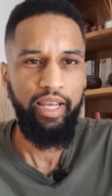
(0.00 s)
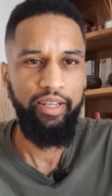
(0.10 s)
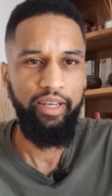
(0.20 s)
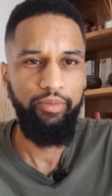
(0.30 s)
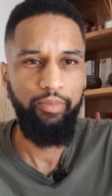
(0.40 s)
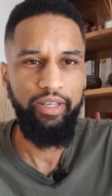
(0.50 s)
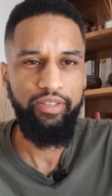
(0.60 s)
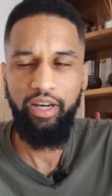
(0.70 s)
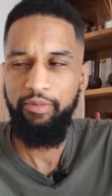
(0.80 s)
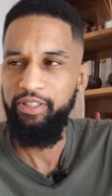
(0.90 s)
And then when
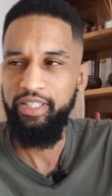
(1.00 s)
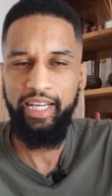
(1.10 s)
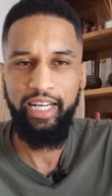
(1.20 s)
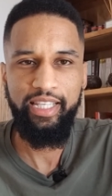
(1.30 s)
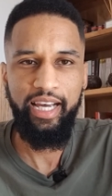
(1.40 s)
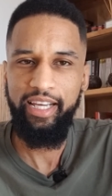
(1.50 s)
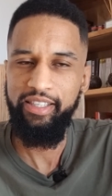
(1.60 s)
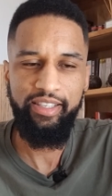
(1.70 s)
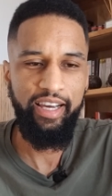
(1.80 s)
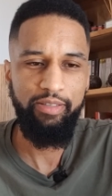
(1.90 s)
it's time to take the
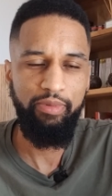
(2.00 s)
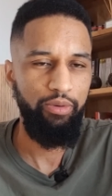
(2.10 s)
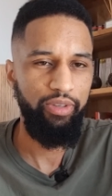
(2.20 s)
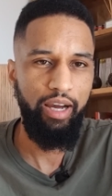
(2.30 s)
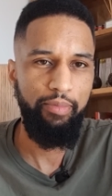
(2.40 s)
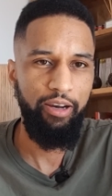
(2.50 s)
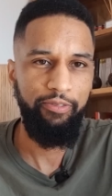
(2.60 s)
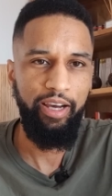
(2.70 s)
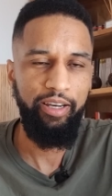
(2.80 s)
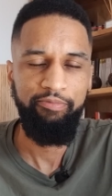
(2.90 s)
tax money would come out
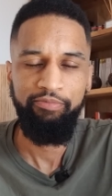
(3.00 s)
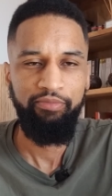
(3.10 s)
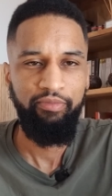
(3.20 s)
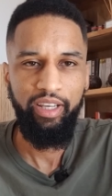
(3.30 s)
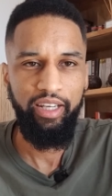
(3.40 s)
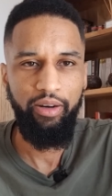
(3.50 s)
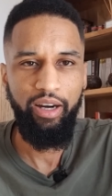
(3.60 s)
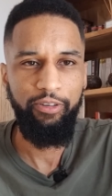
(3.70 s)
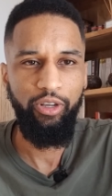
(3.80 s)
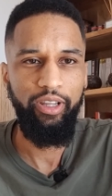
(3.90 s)
of that and I'll
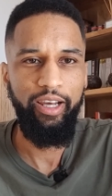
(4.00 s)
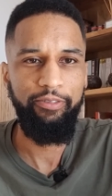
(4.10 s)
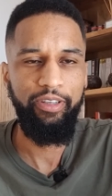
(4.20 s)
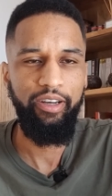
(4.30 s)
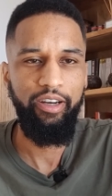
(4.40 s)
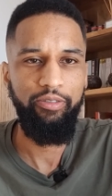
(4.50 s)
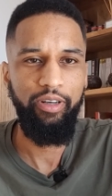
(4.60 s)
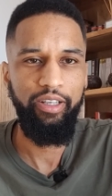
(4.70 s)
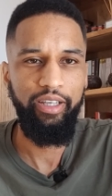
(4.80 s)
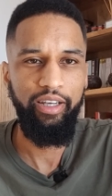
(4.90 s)
have a lot left
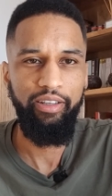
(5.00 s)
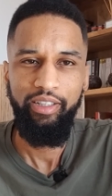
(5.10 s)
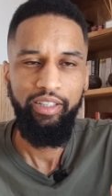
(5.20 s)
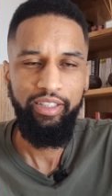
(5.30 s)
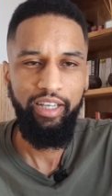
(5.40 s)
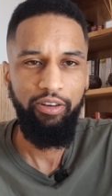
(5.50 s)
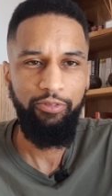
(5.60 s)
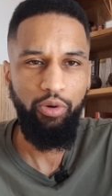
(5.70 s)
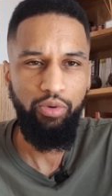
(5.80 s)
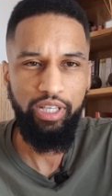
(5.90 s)
over, yeah? Yeah,
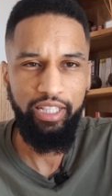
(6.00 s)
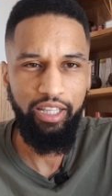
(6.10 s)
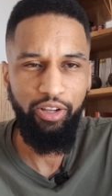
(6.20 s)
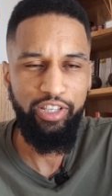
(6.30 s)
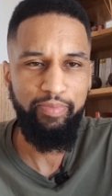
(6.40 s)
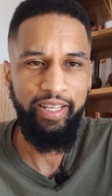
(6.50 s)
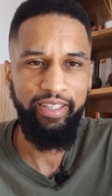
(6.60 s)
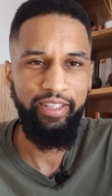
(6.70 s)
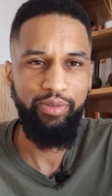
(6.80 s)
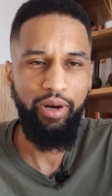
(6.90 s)
of course I did a lot of
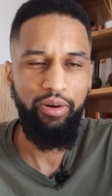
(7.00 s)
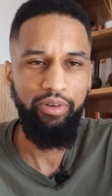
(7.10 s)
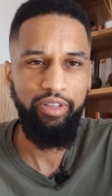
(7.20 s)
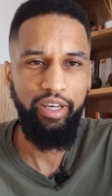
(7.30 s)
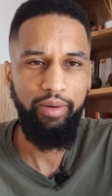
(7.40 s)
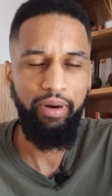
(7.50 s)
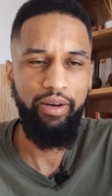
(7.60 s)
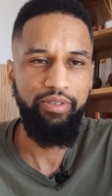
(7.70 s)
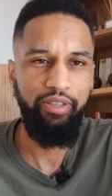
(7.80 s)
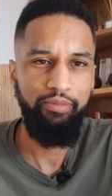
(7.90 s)
spending as well, yeah, but
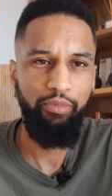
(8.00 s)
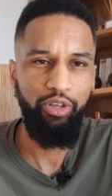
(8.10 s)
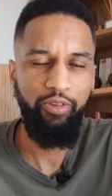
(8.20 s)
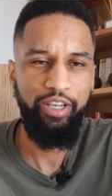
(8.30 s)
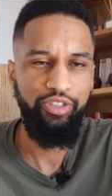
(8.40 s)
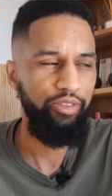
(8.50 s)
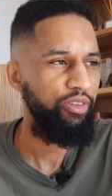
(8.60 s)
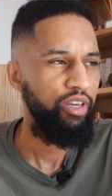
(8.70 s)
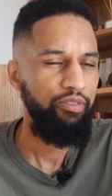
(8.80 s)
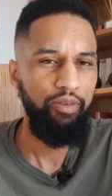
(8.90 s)
it was in moderation.
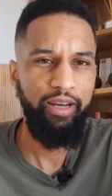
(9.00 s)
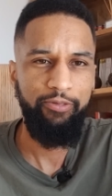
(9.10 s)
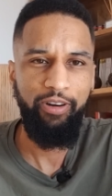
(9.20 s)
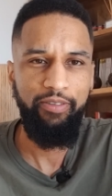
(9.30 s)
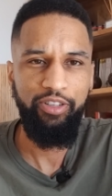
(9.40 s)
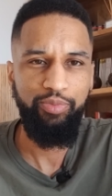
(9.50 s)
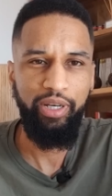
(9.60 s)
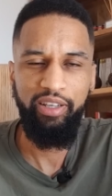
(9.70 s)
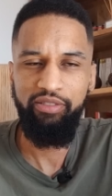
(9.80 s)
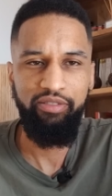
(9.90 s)
If I made
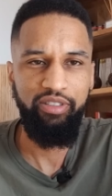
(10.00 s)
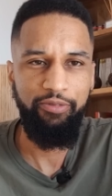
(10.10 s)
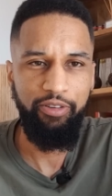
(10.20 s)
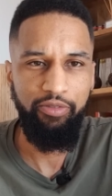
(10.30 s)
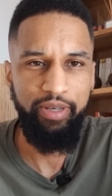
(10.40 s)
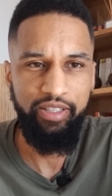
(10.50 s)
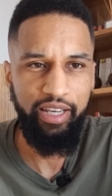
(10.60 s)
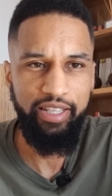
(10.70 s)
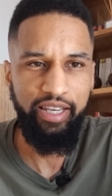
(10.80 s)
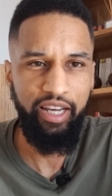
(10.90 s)
£500, it's nothing for me to
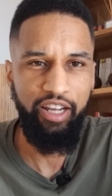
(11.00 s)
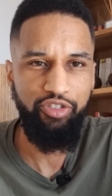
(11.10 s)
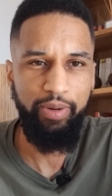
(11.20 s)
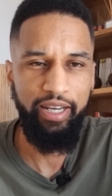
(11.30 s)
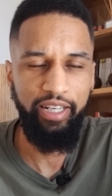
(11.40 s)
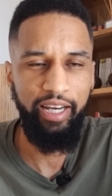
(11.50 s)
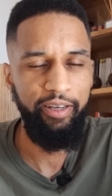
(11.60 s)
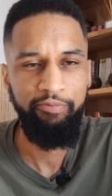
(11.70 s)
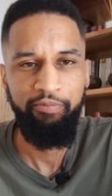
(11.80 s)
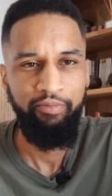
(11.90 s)
go and take £100 of
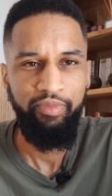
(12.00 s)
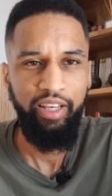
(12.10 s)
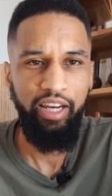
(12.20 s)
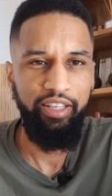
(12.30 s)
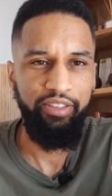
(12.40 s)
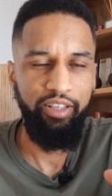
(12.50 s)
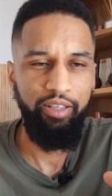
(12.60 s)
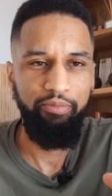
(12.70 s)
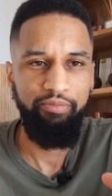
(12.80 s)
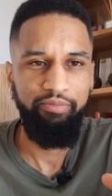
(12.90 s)
that and, you
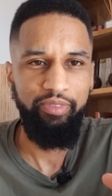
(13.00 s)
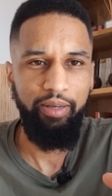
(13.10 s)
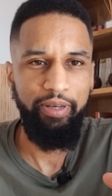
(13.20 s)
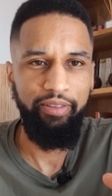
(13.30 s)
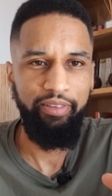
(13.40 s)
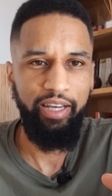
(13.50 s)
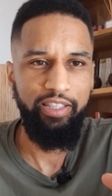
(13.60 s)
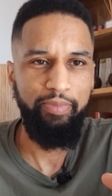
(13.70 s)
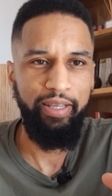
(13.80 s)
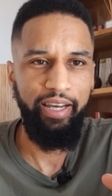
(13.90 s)
know what I mean, go
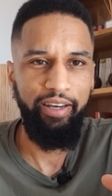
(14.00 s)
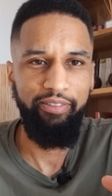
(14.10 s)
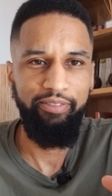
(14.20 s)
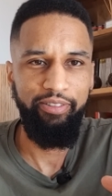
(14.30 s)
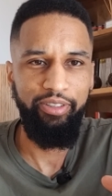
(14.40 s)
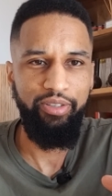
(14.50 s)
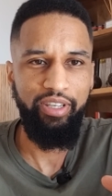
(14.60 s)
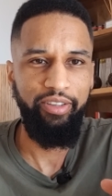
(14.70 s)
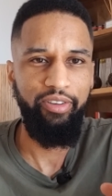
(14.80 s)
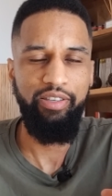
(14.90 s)
and spend that and do
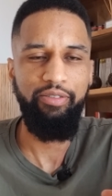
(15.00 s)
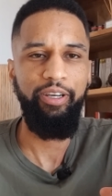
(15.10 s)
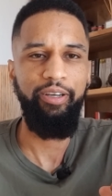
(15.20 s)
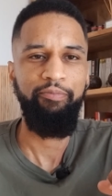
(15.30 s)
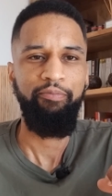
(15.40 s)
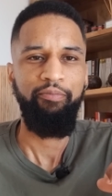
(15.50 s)
something nice with it,